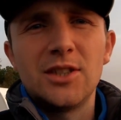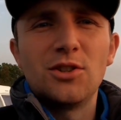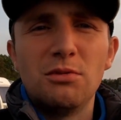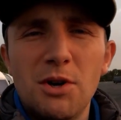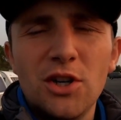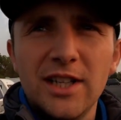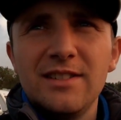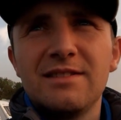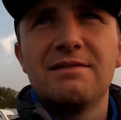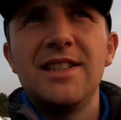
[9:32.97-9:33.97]
Good morning,
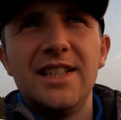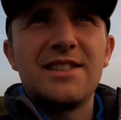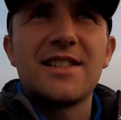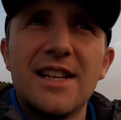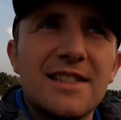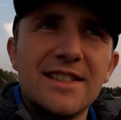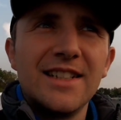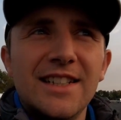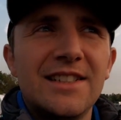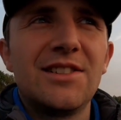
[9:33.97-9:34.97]
it's
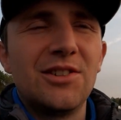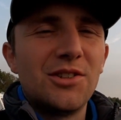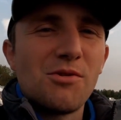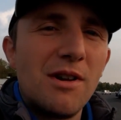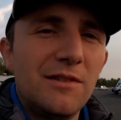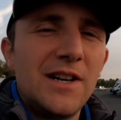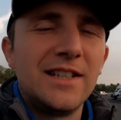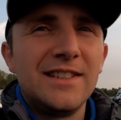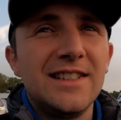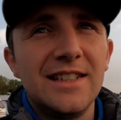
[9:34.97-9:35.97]
Saturday, so qualifying
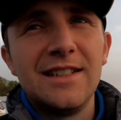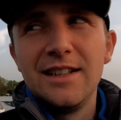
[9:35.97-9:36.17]
today.